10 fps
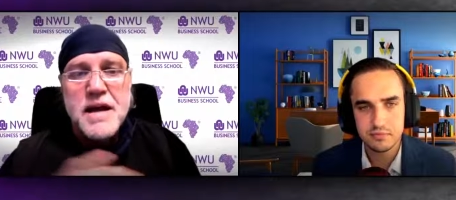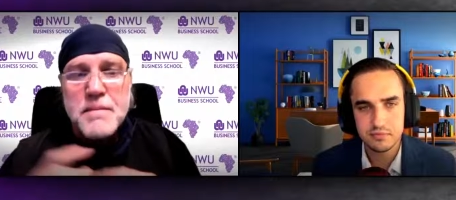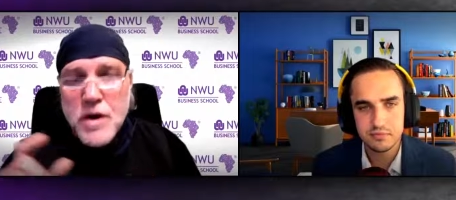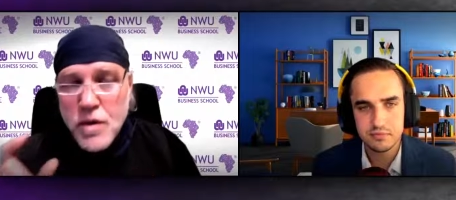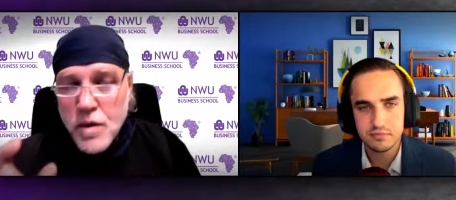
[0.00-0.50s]

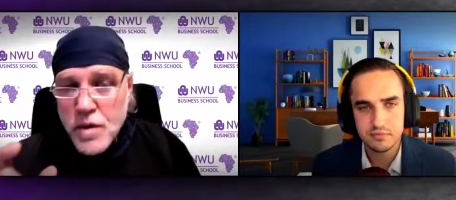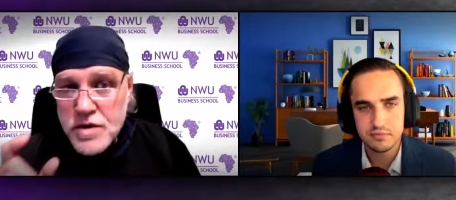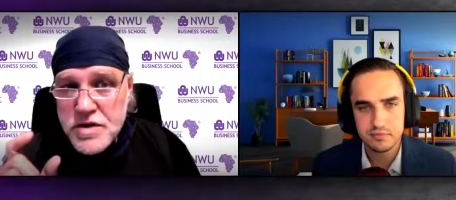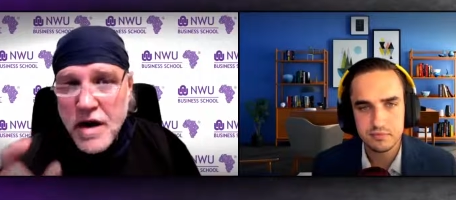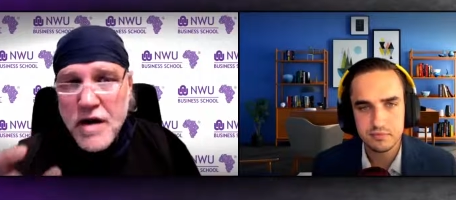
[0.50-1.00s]

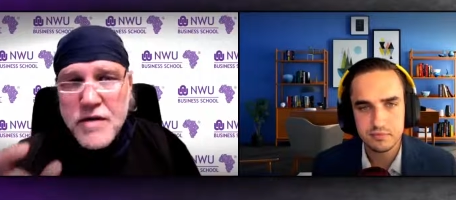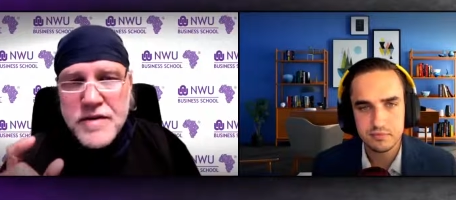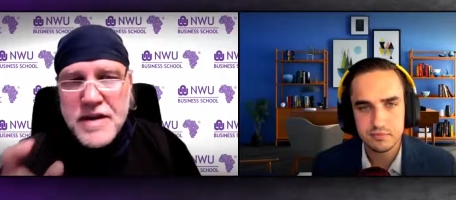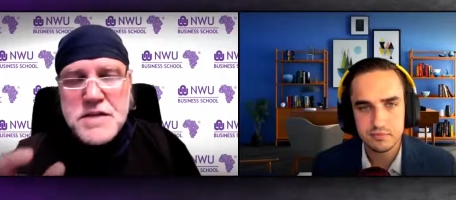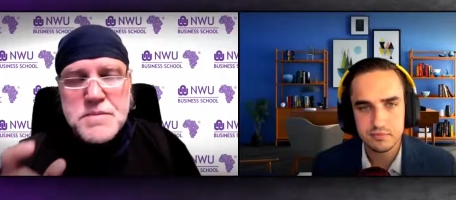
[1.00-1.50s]
Speaker 1: because of
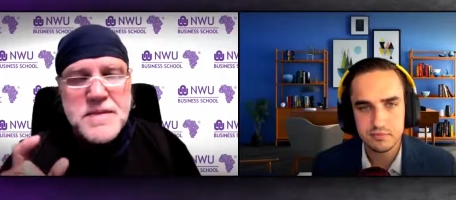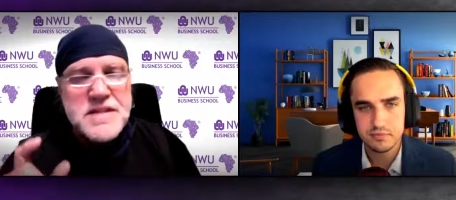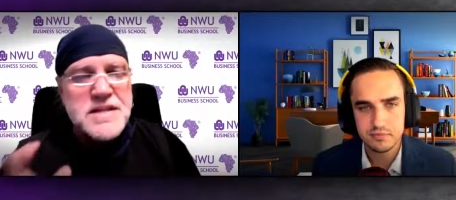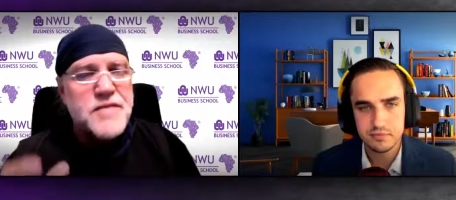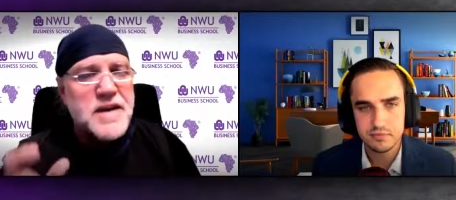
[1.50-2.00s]
this
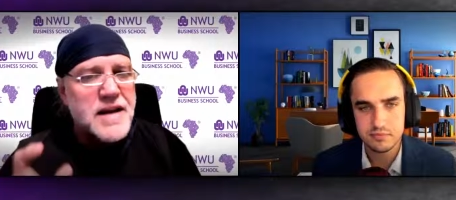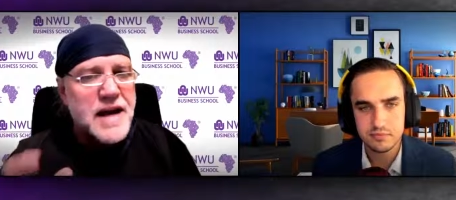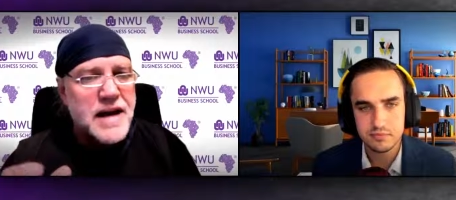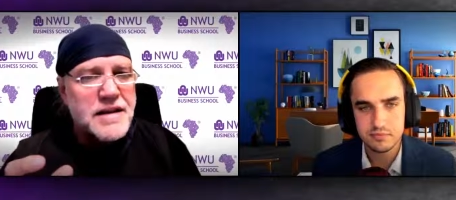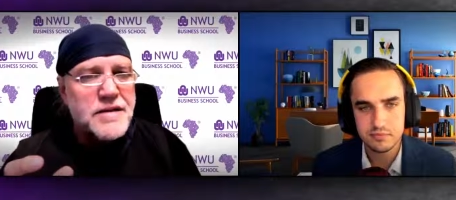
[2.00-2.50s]
specific
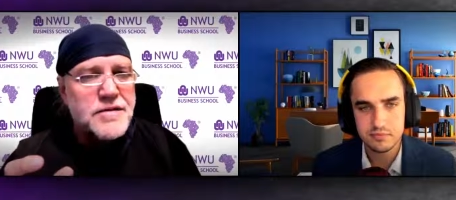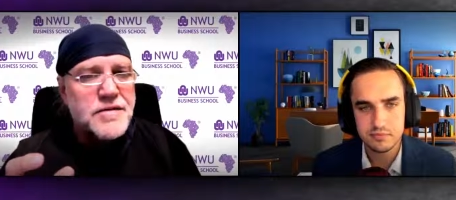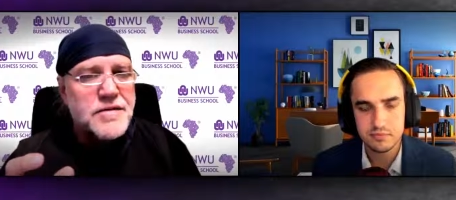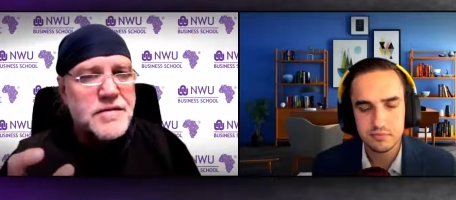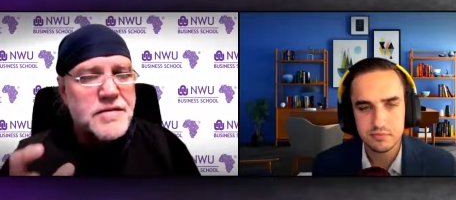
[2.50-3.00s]
narrative
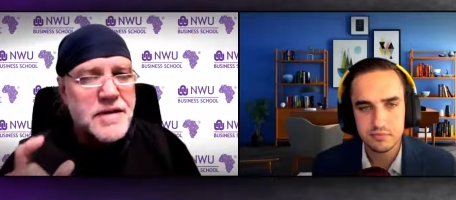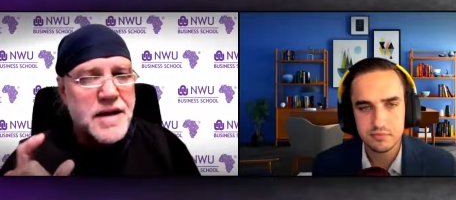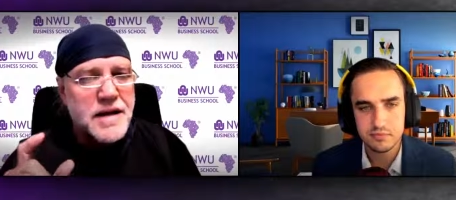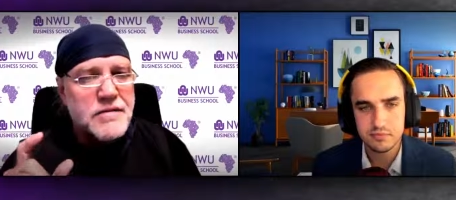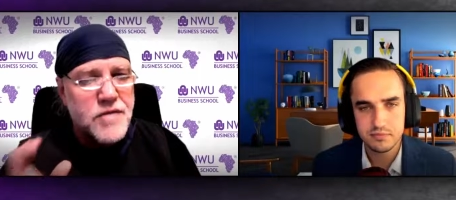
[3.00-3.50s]

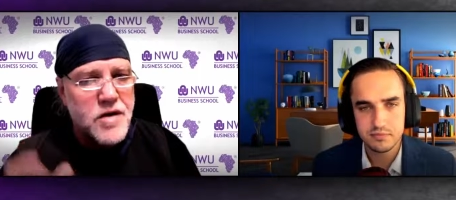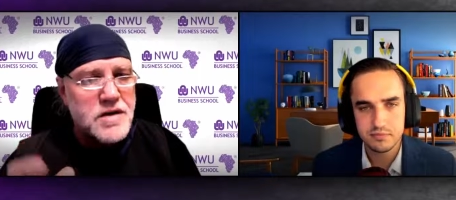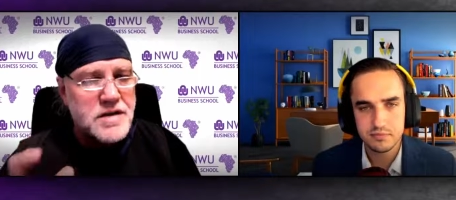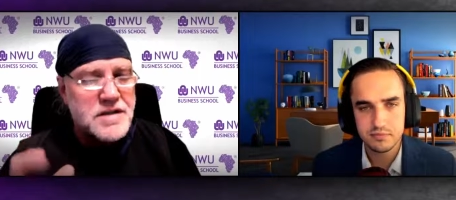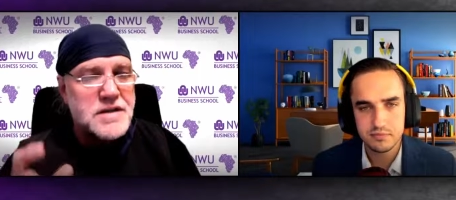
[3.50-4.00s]
that
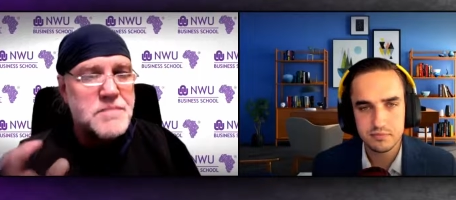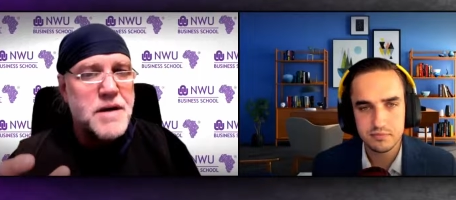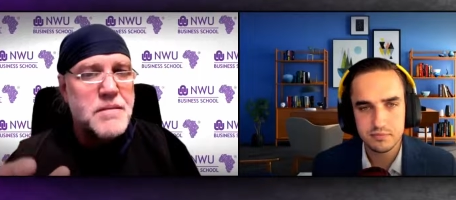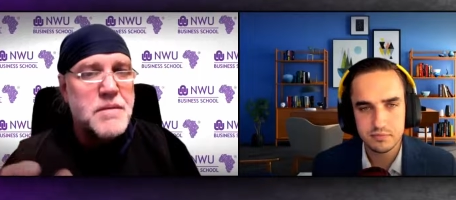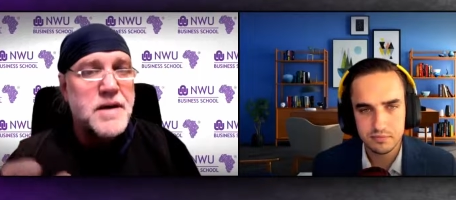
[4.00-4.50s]
foreigners is a
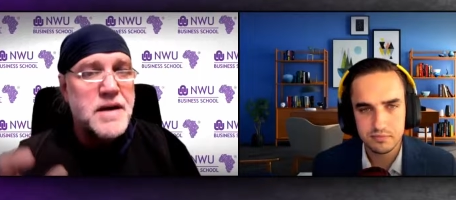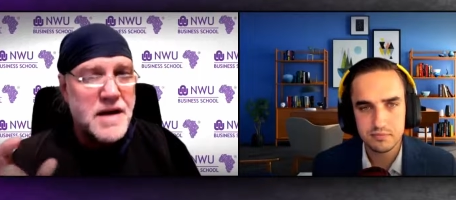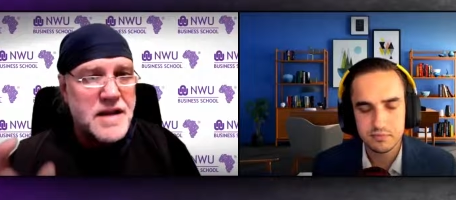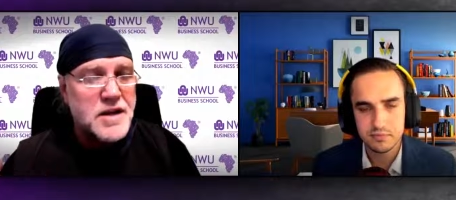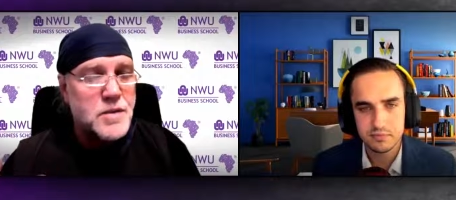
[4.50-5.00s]
problem. In a
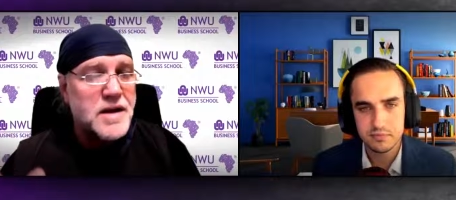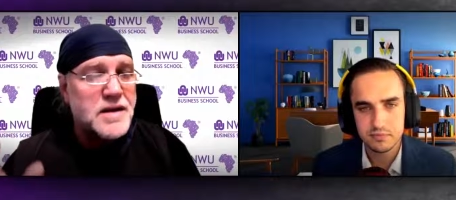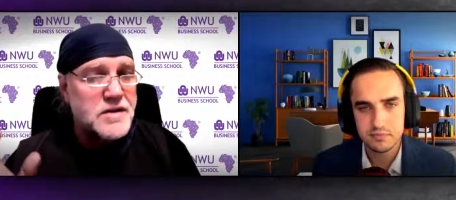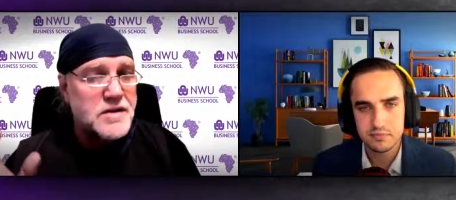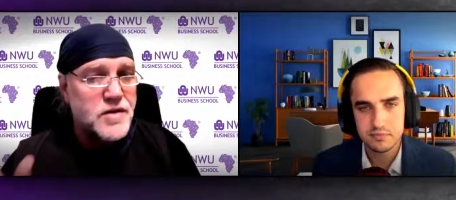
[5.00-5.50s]
country where
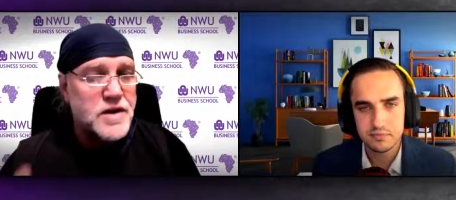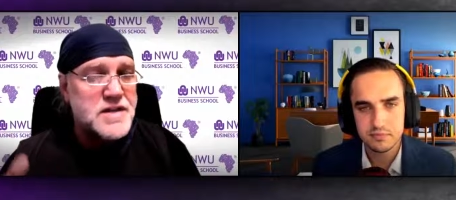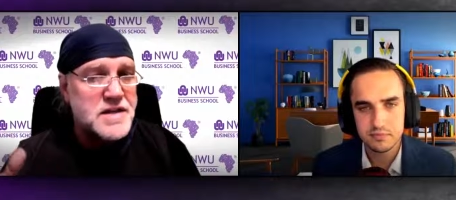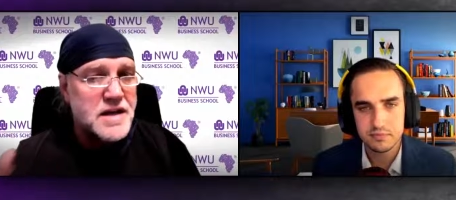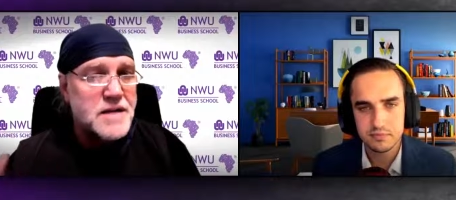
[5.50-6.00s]
there's
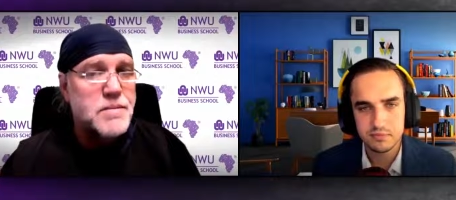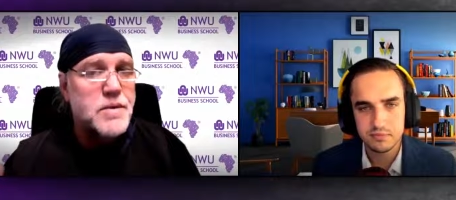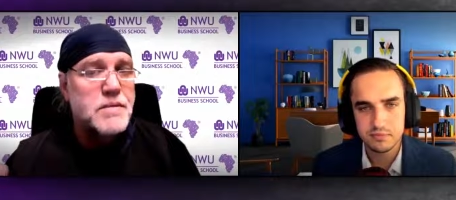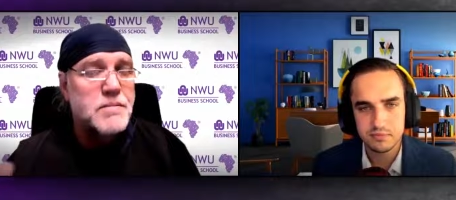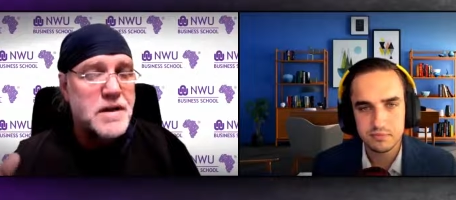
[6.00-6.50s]
46
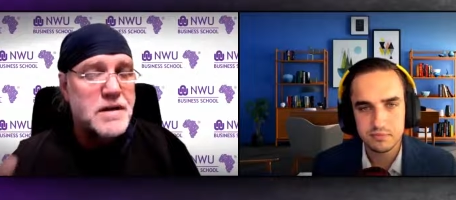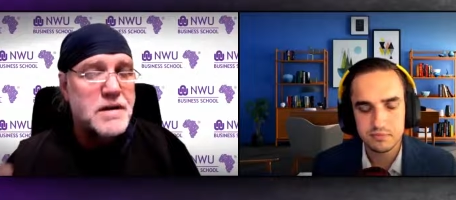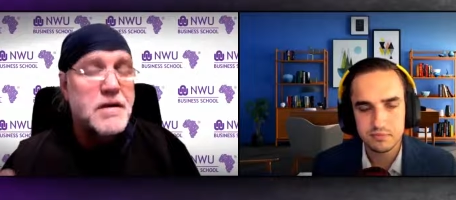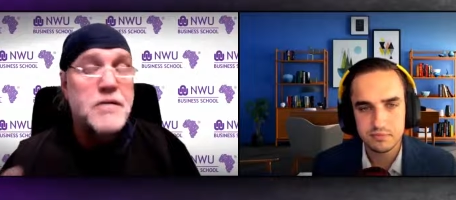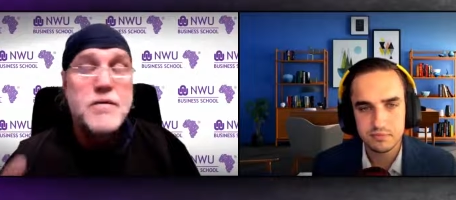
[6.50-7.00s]

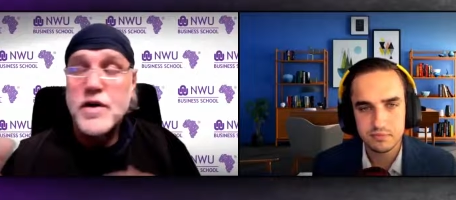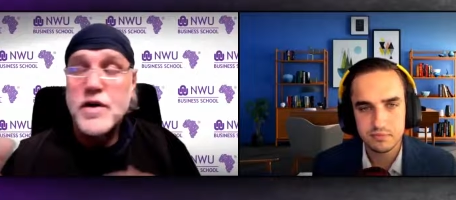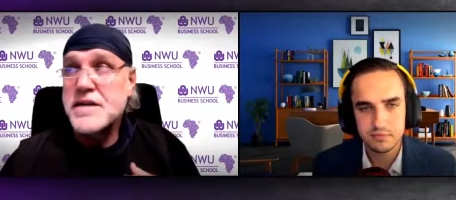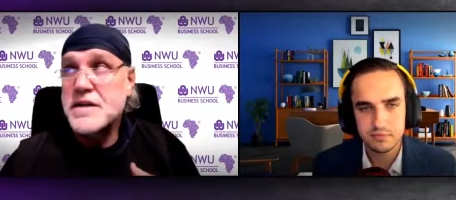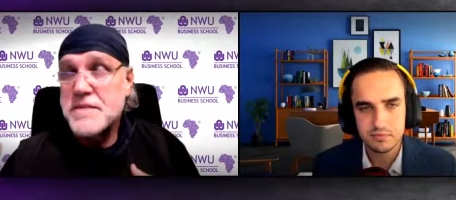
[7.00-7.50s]
unemployment, uh,
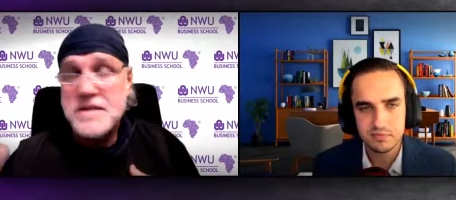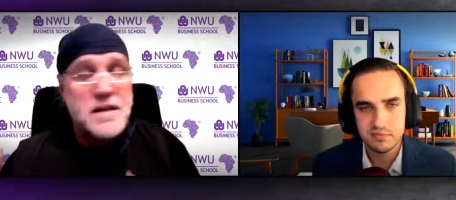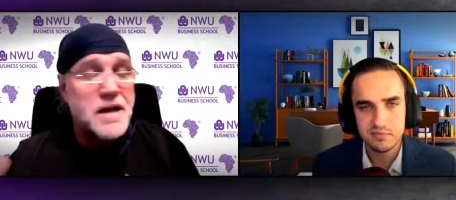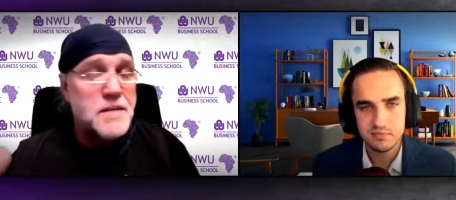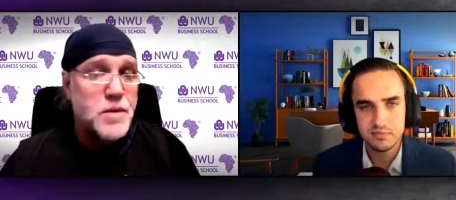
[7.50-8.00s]
46%
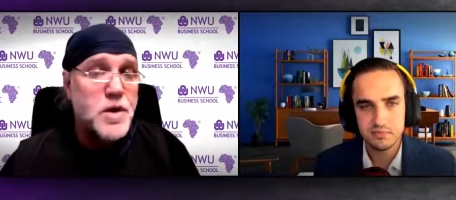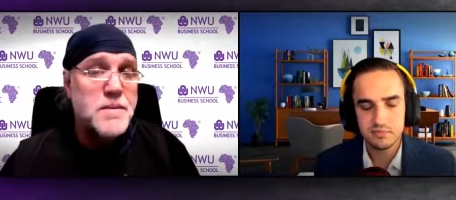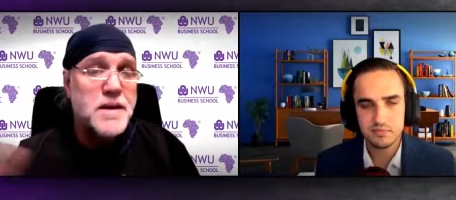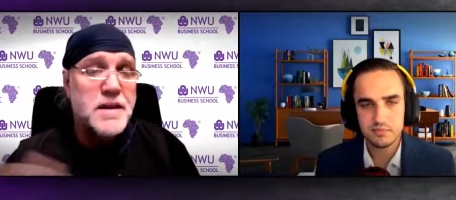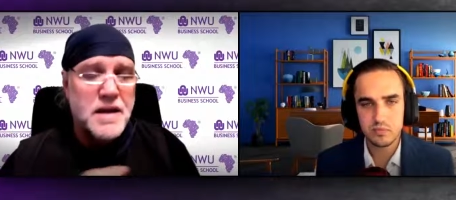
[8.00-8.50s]

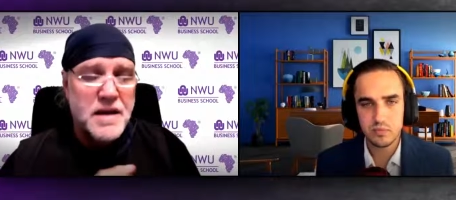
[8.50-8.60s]
unemployment,